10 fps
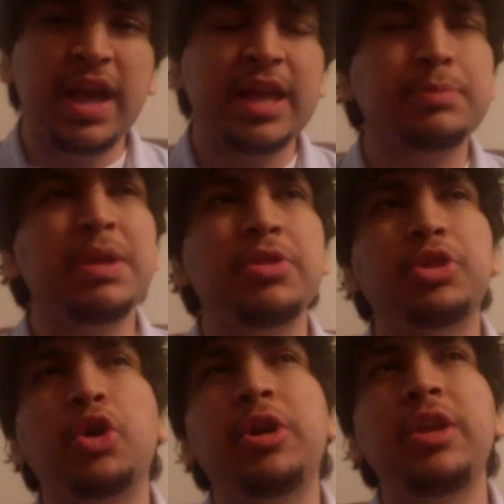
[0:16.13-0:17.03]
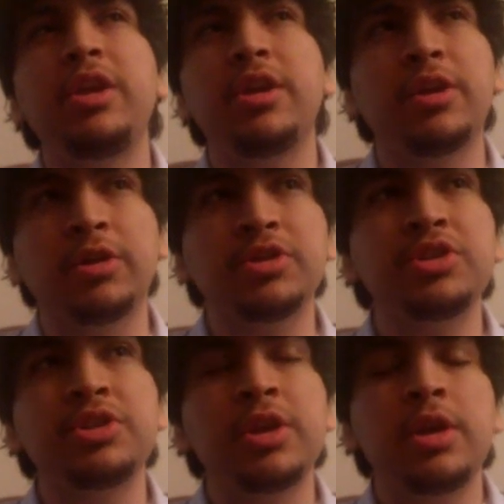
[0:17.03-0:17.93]
It has been 30
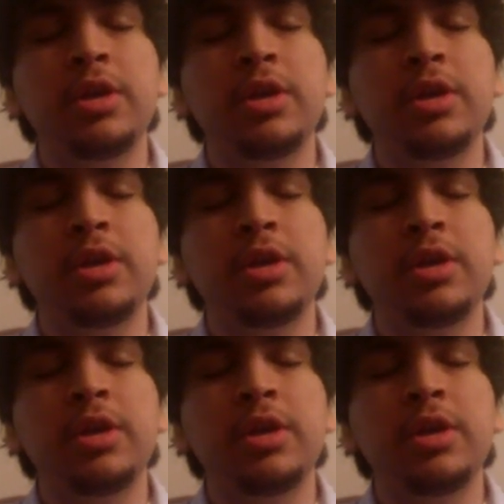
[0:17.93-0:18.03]
years